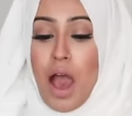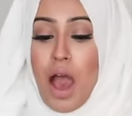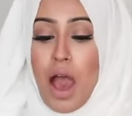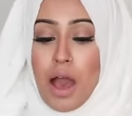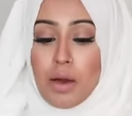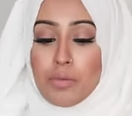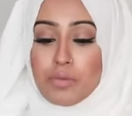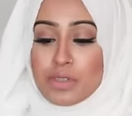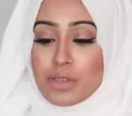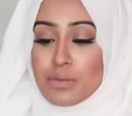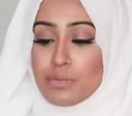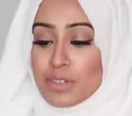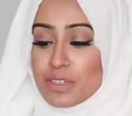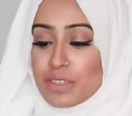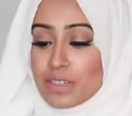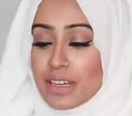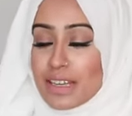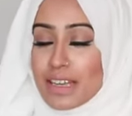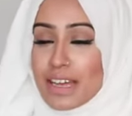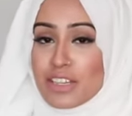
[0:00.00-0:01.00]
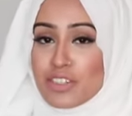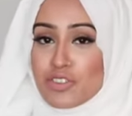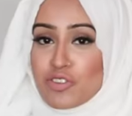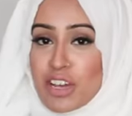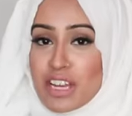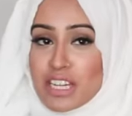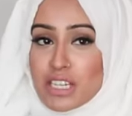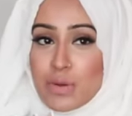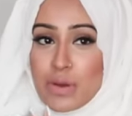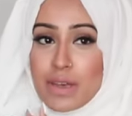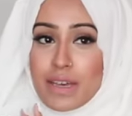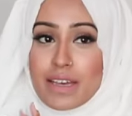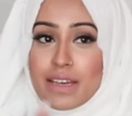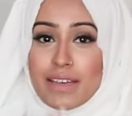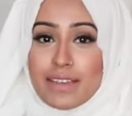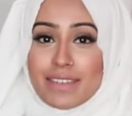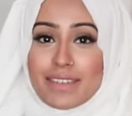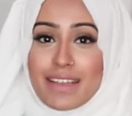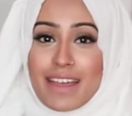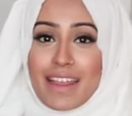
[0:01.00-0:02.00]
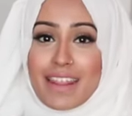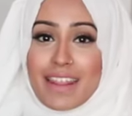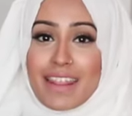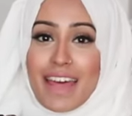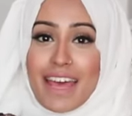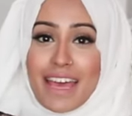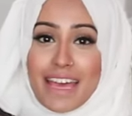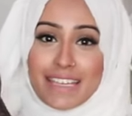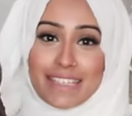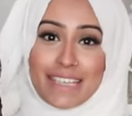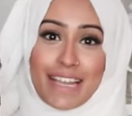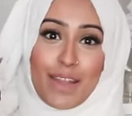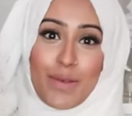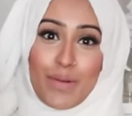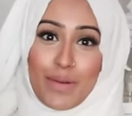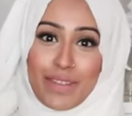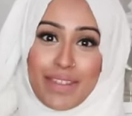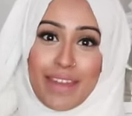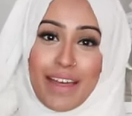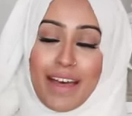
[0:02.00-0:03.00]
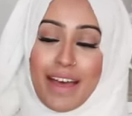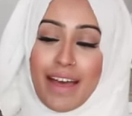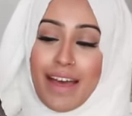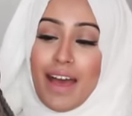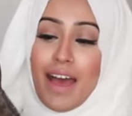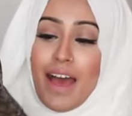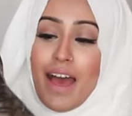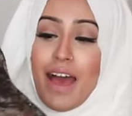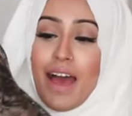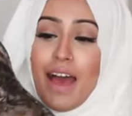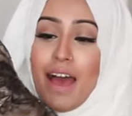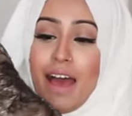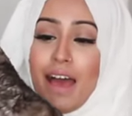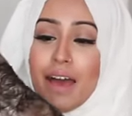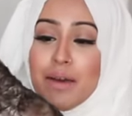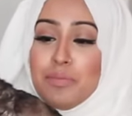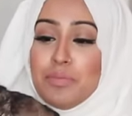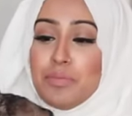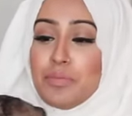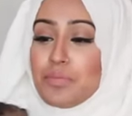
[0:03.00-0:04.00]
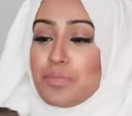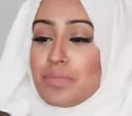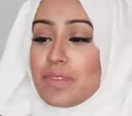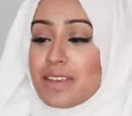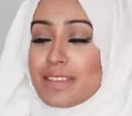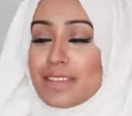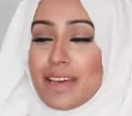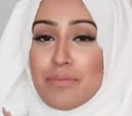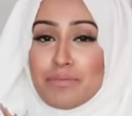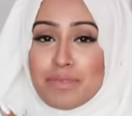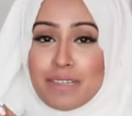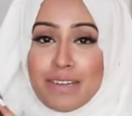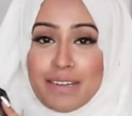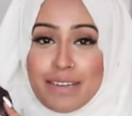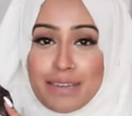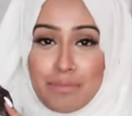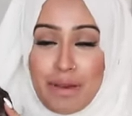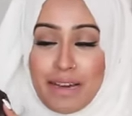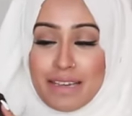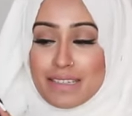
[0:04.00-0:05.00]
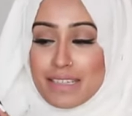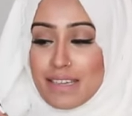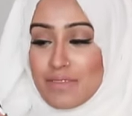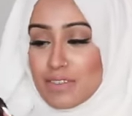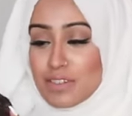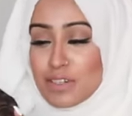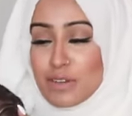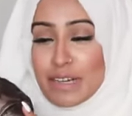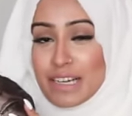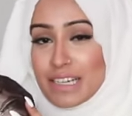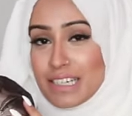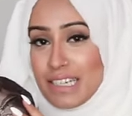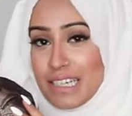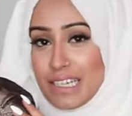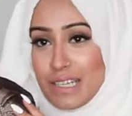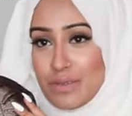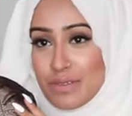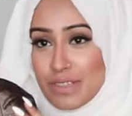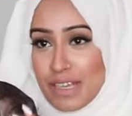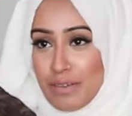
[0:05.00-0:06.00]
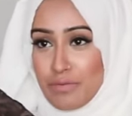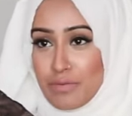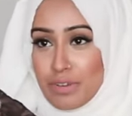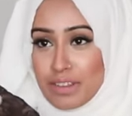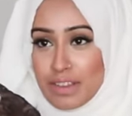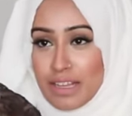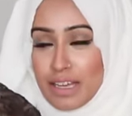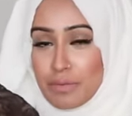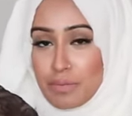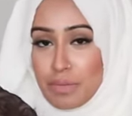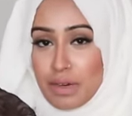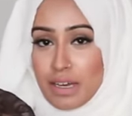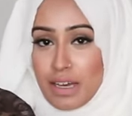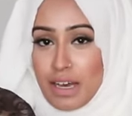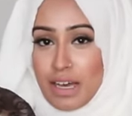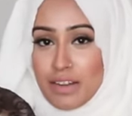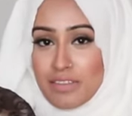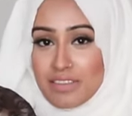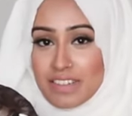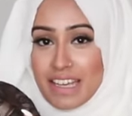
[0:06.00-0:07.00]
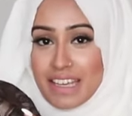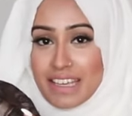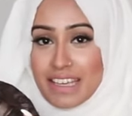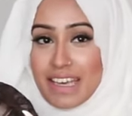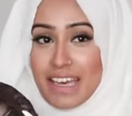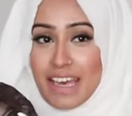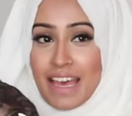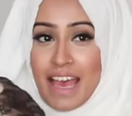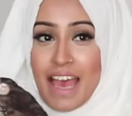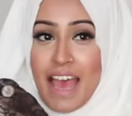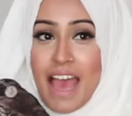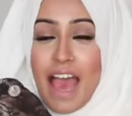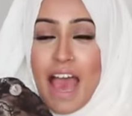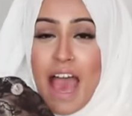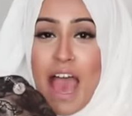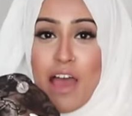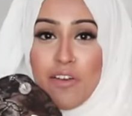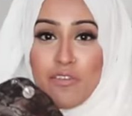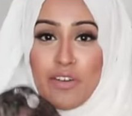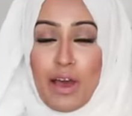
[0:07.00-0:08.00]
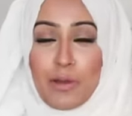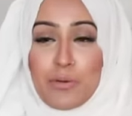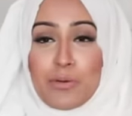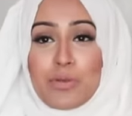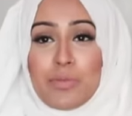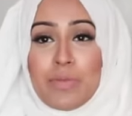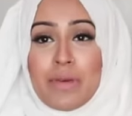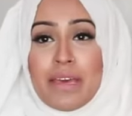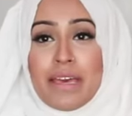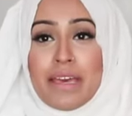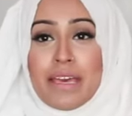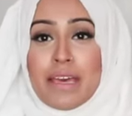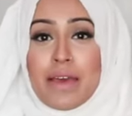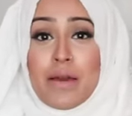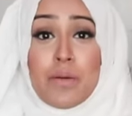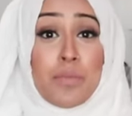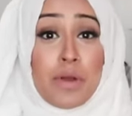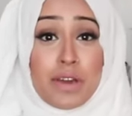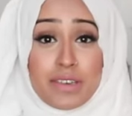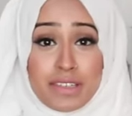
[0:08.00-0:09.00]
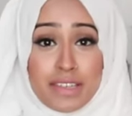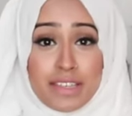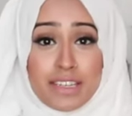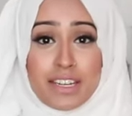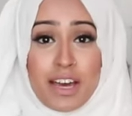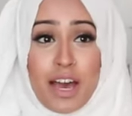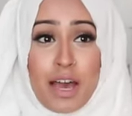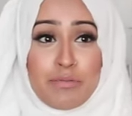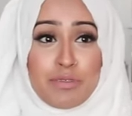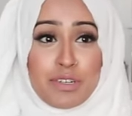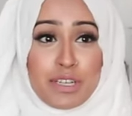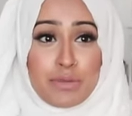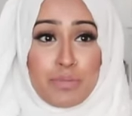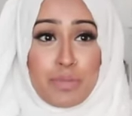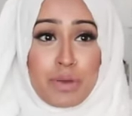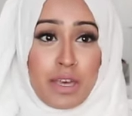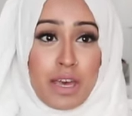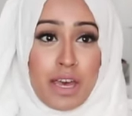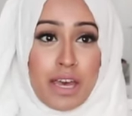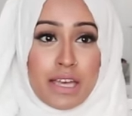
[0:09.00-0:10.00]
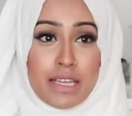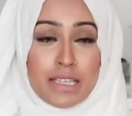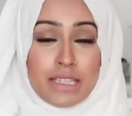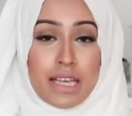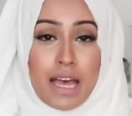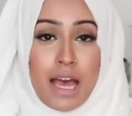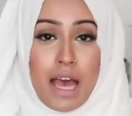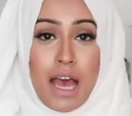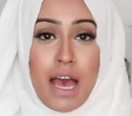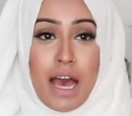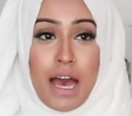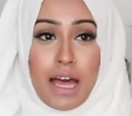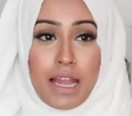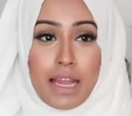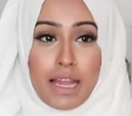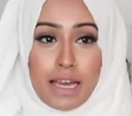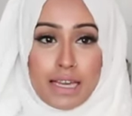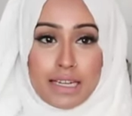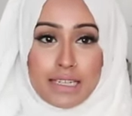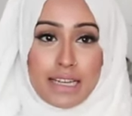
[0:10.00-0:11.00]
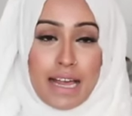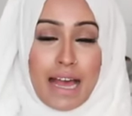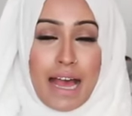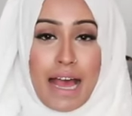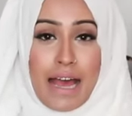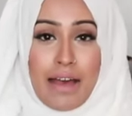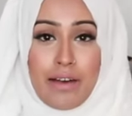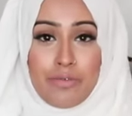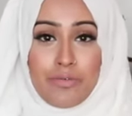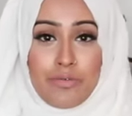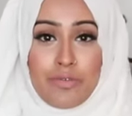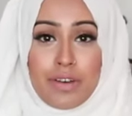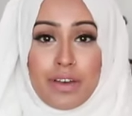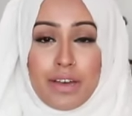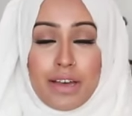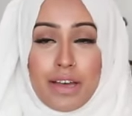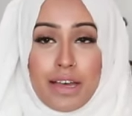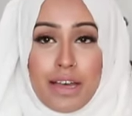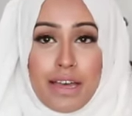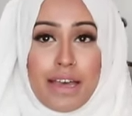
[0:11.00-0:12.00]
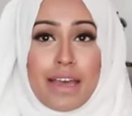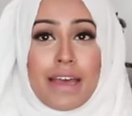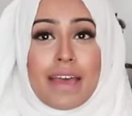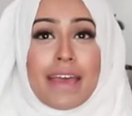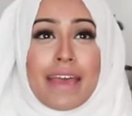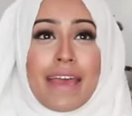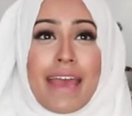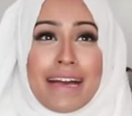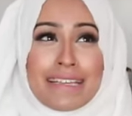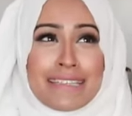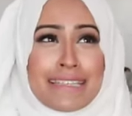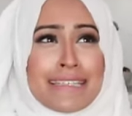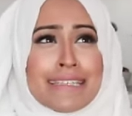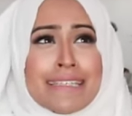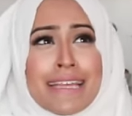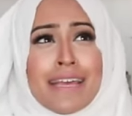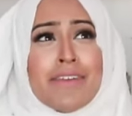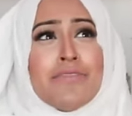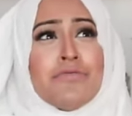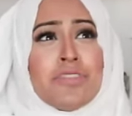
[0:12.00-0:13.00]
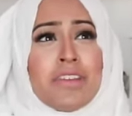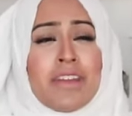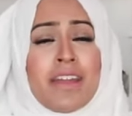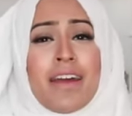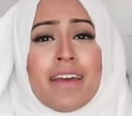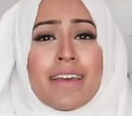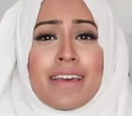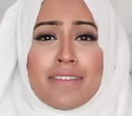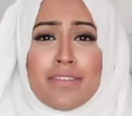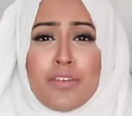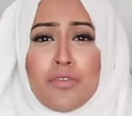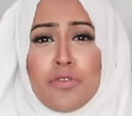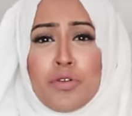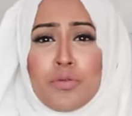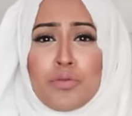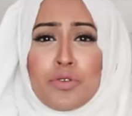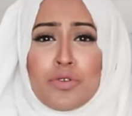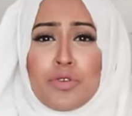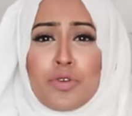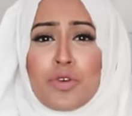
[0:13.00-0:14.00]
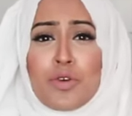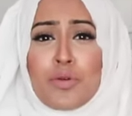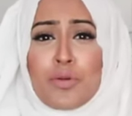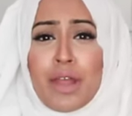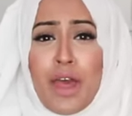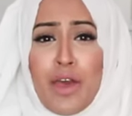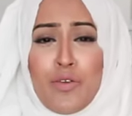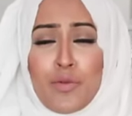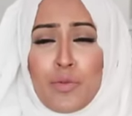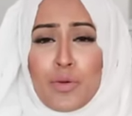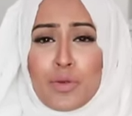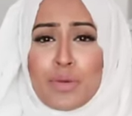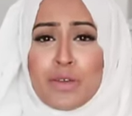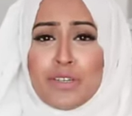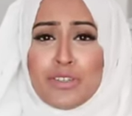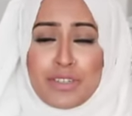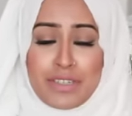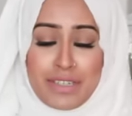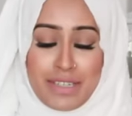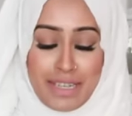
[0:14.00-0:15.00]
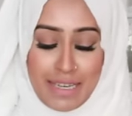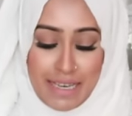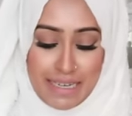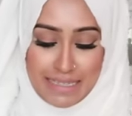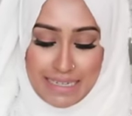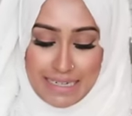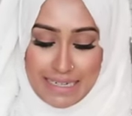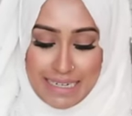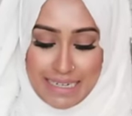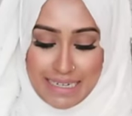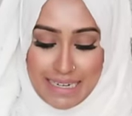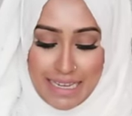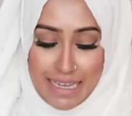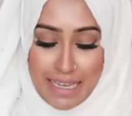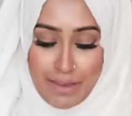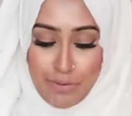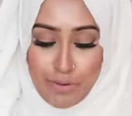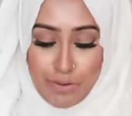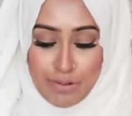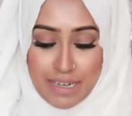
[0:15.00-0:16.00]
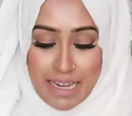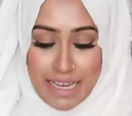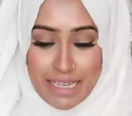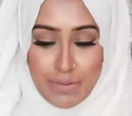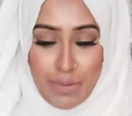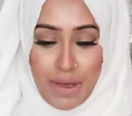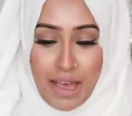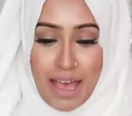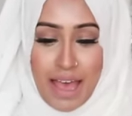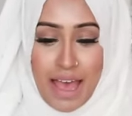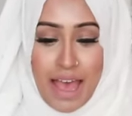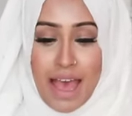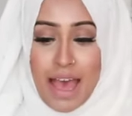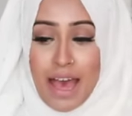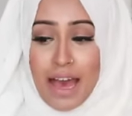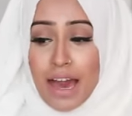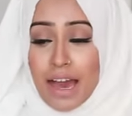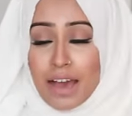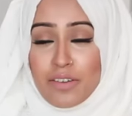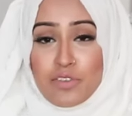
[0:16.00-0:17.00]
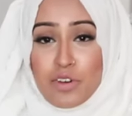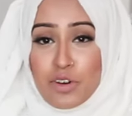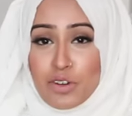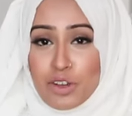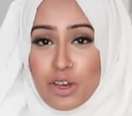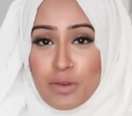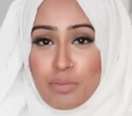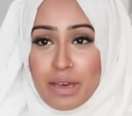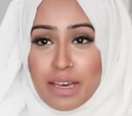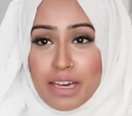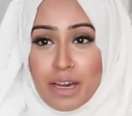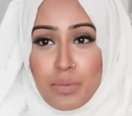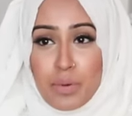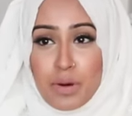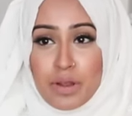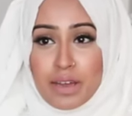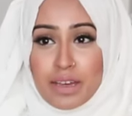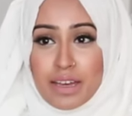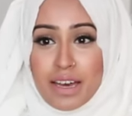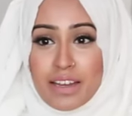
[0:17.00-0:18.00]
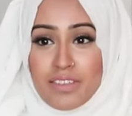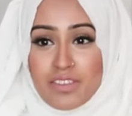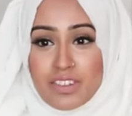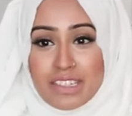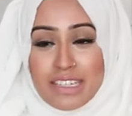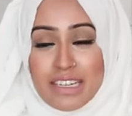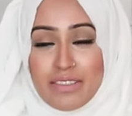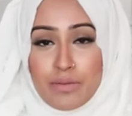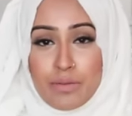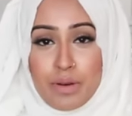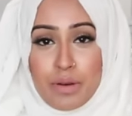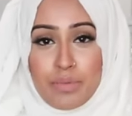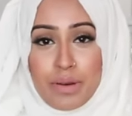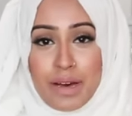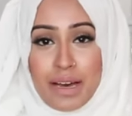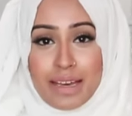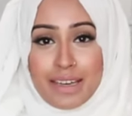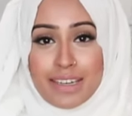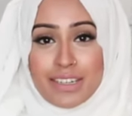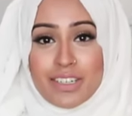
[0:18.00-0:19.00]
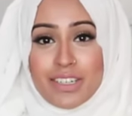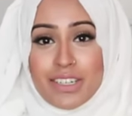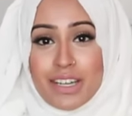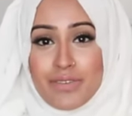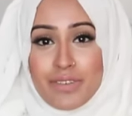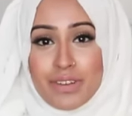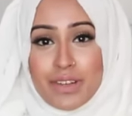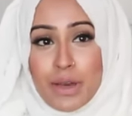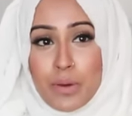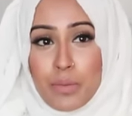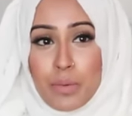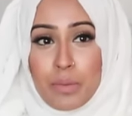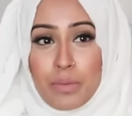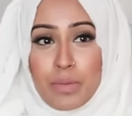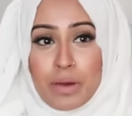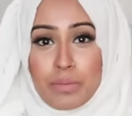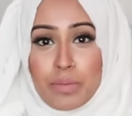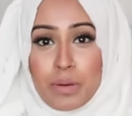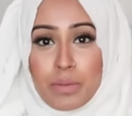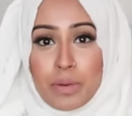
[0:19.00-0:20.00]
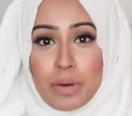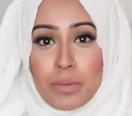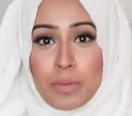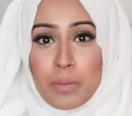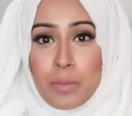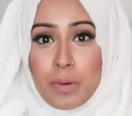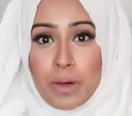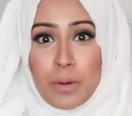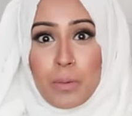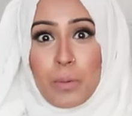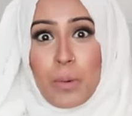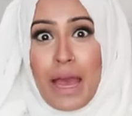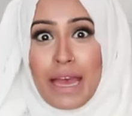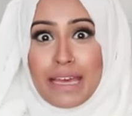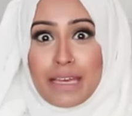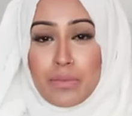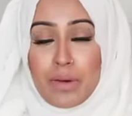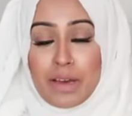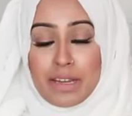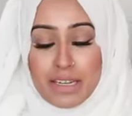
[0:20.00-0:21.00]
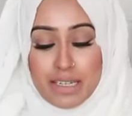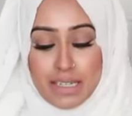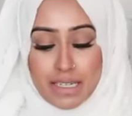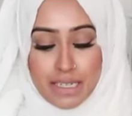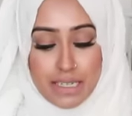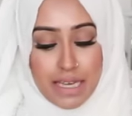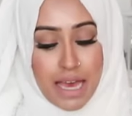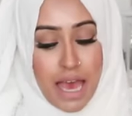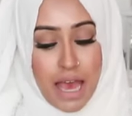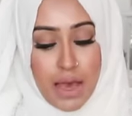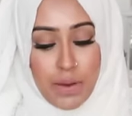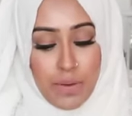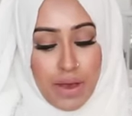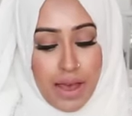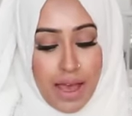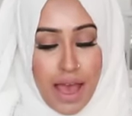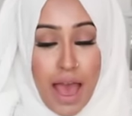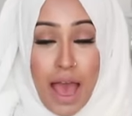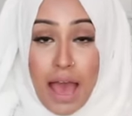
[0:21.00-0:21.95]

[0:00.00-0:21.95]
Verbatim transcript: Um, so I'm just going to get straight into it because there is a lot in there. Um, it's absolutely massive. I don't actually use everything but I kind of take it around with me most of the time just because I like to have it as a safety net. I guess I feel more secure when I have it with me just in case I need it. Even on days where I've got no makeup on, I kind of just leave it in my bag. Because you never know what might pop up and where you might need to go.